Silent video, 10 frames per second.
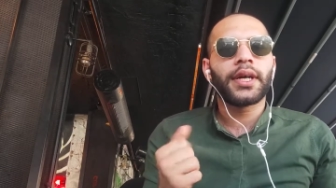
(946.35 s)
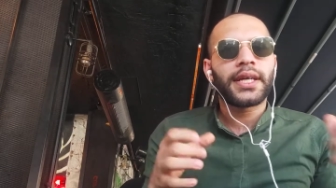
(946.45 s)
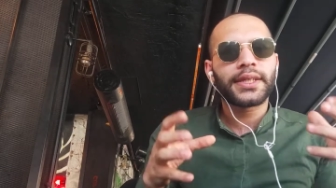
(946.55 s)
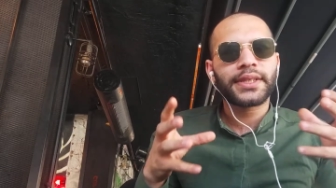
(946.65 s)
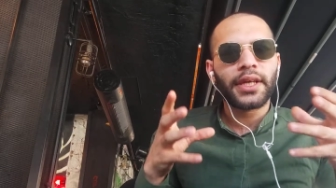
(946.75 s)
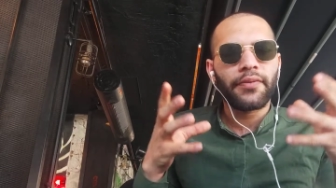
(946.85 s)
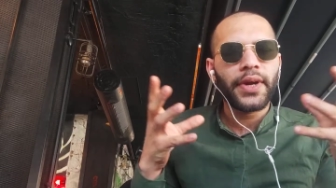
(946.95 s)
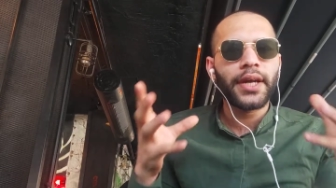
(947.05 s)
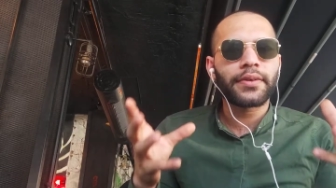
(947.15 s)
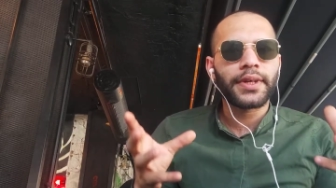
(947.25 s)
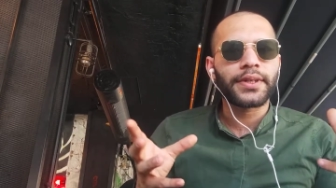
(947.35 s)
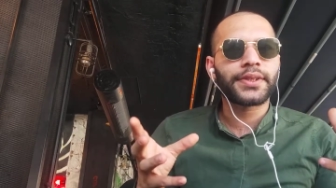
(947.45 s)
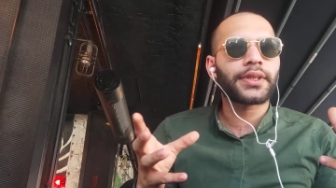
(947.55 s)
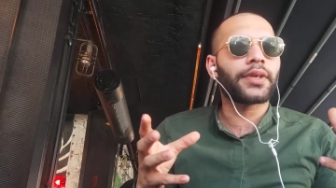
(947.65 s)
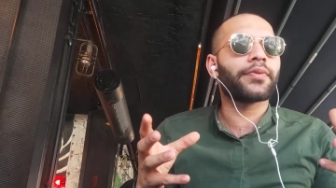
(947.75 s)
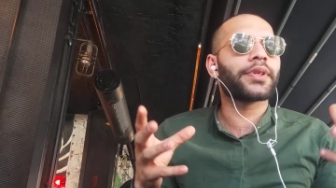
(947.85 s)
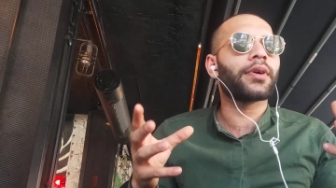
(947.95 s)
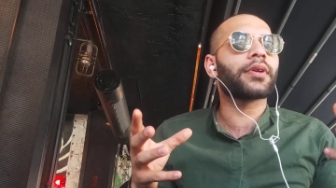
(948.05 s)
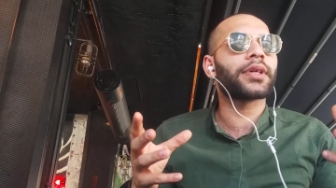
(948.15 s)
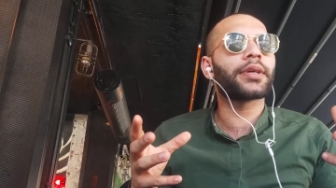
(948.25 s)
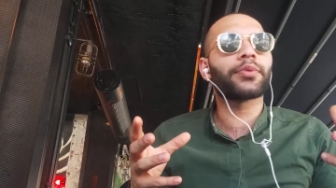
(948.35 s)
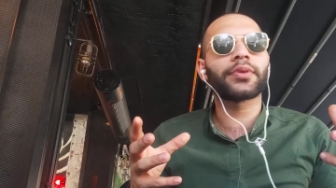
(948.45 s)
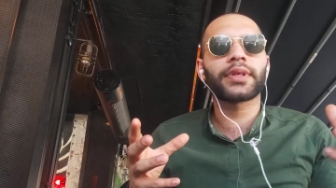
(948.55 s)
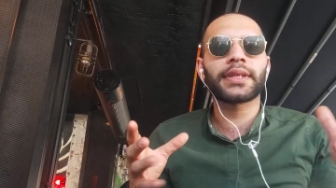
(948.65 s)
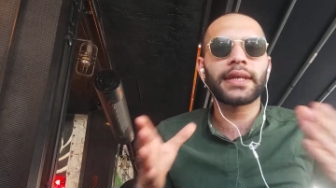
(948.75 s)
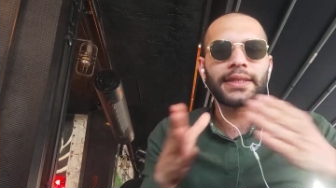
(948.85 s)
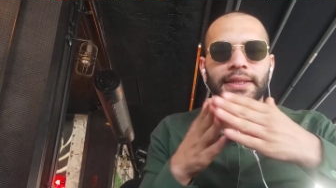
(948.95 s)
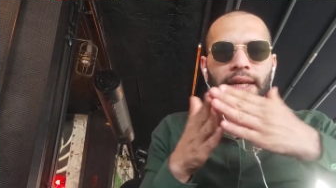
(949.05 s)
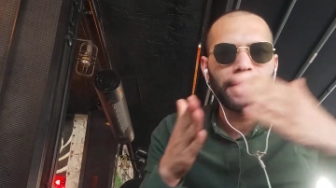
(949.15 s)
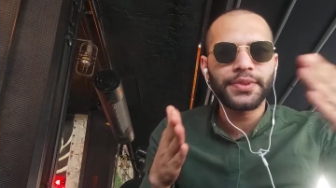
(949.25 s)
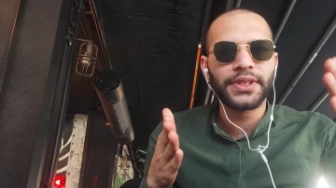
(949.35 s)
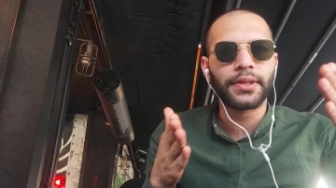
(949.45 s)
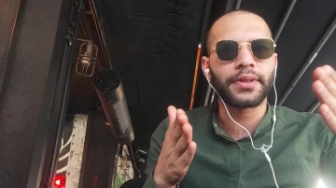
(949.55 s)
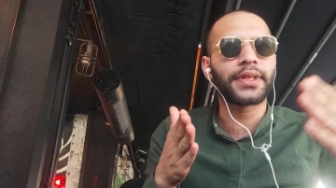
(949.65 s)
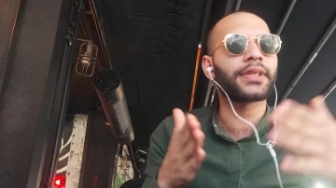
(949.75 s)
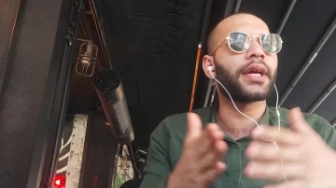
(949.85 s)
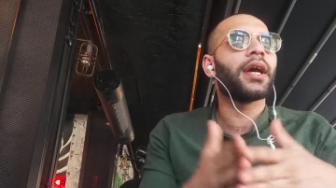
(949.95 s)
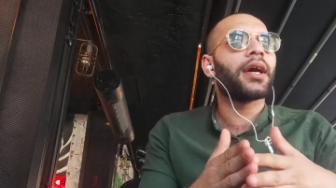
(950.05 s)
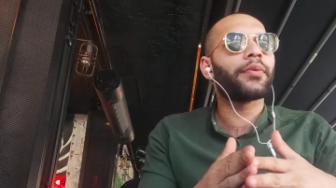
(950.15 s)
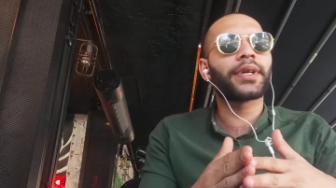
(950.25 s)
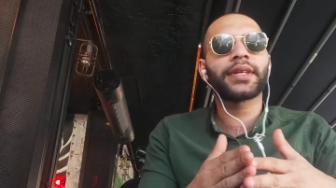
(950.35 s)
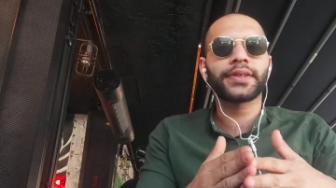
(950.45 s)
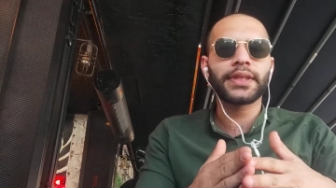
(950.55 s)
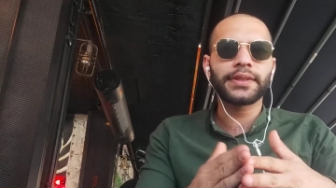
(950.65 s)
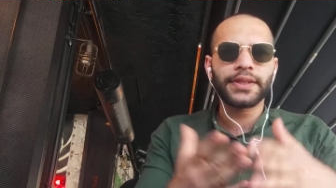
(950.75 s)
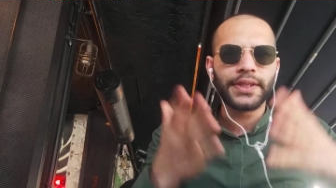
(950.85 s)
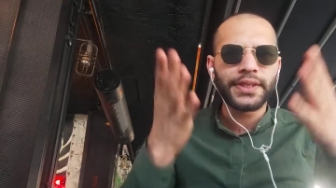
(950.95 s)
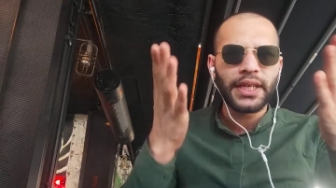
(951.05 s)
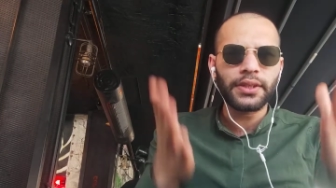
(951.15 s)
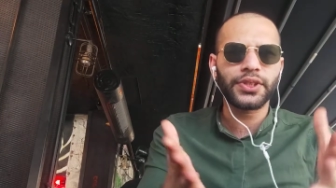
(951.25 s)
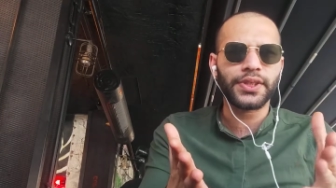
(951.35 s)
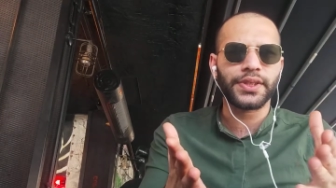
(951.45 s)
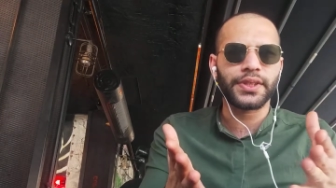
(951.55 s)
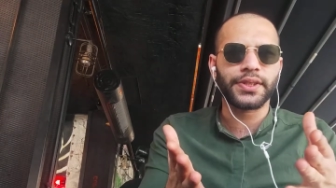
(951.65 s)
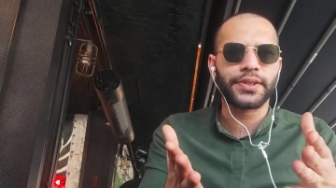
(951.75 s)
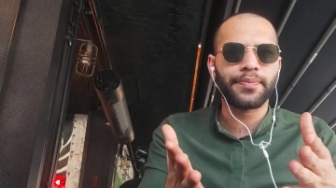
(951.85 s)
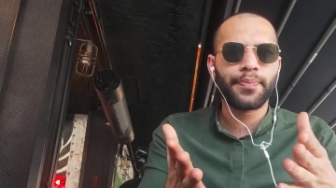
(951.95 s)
It's awareness, and we're talking about it like time series, and we can say this is consciousness.